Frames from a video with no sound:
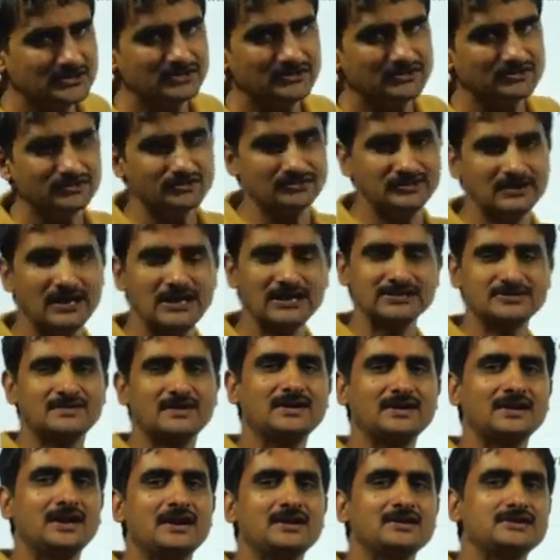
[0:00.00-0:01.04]
so that's
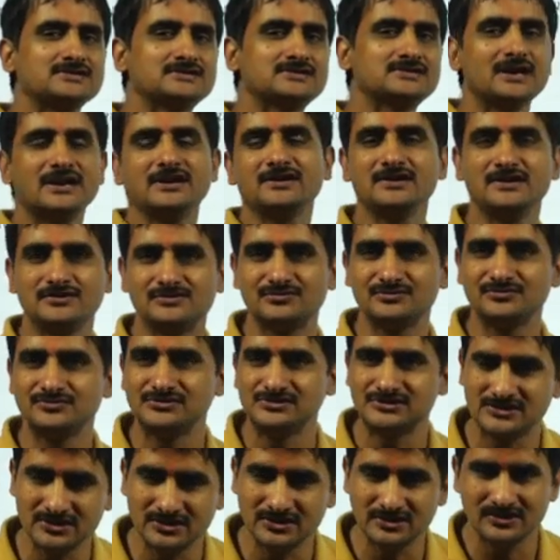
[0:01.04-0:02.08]
why I decided to
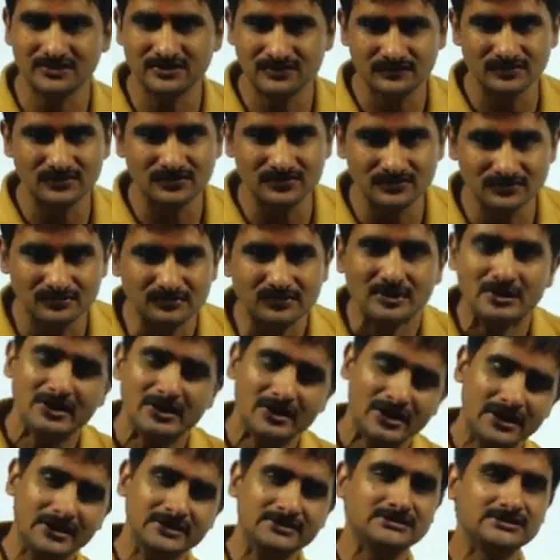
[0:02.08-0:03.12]
share it with you
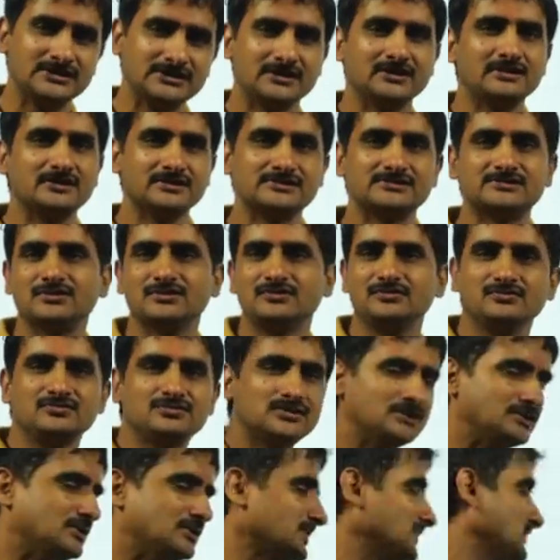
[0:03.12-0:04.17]
and share this
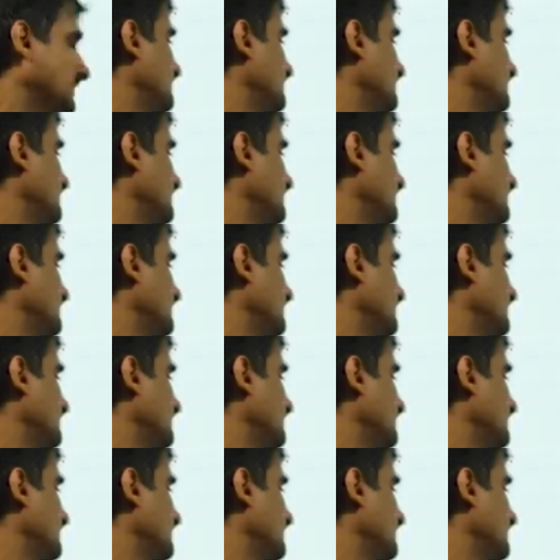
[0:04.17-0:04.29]
solution here,